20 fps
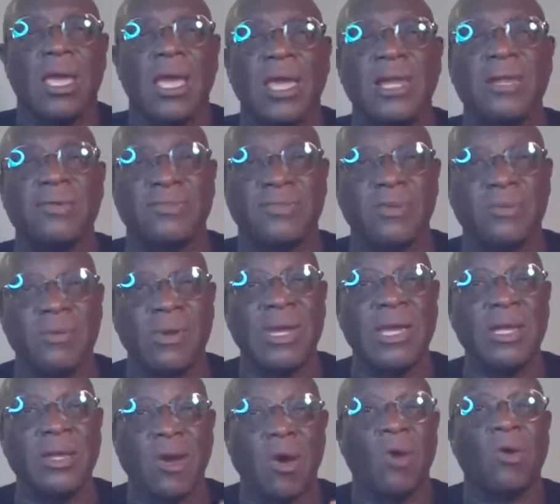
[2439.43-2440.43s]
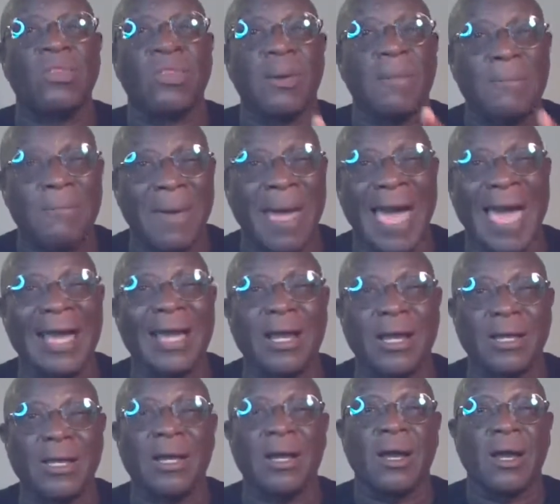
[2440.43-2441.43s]
And if you read on the back
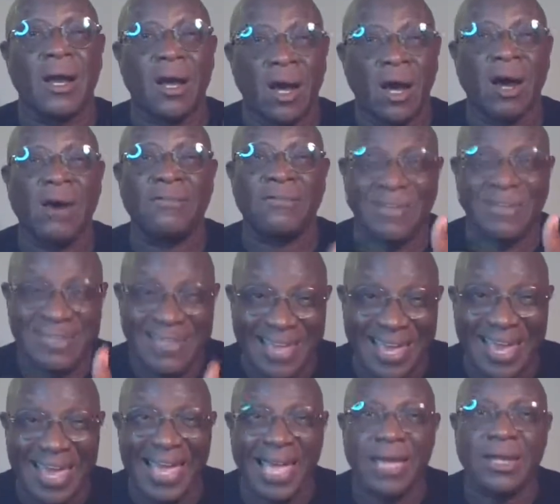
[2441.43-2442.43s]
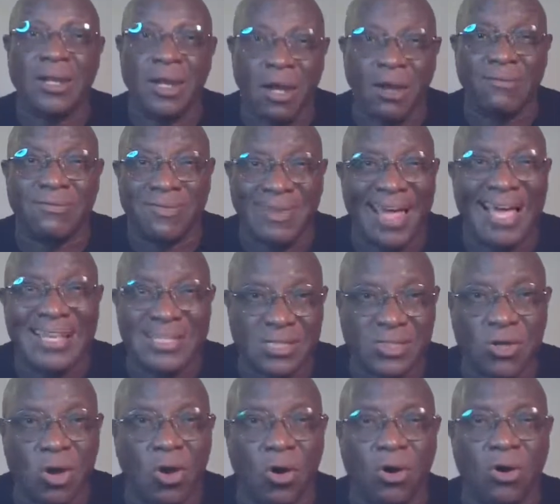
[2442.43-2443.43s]
of a can of
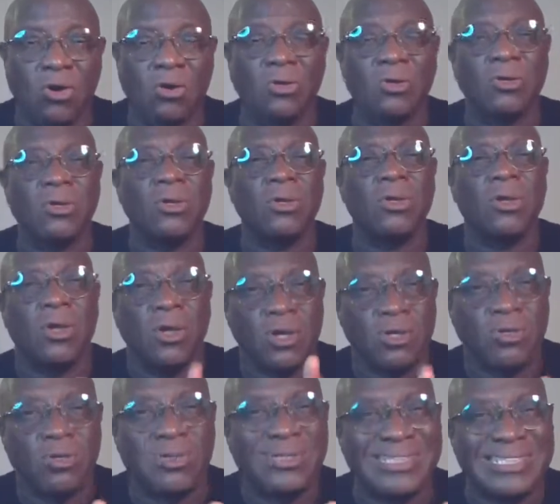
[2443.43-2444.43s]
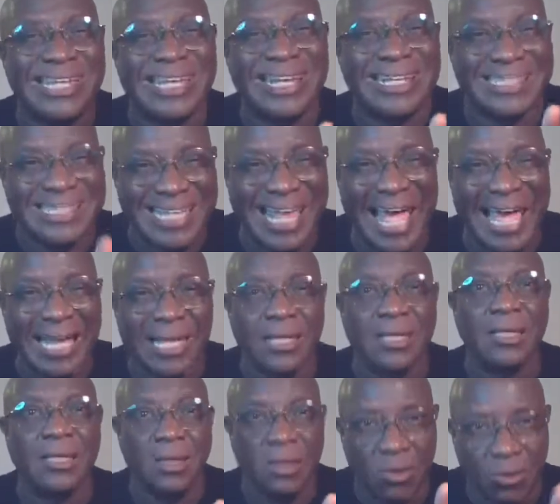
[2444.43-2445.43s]
Lysol, you see
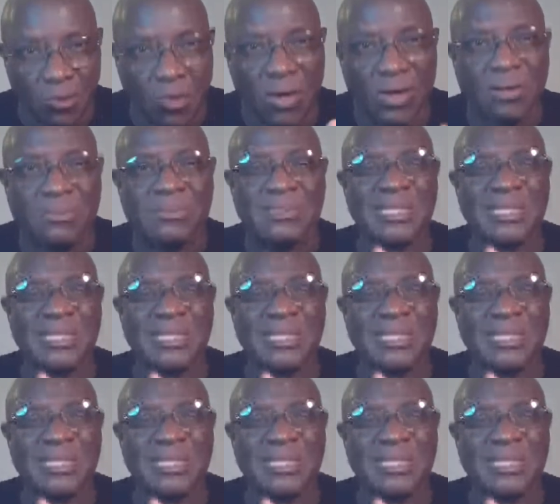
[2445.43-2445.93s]
exactly what I'm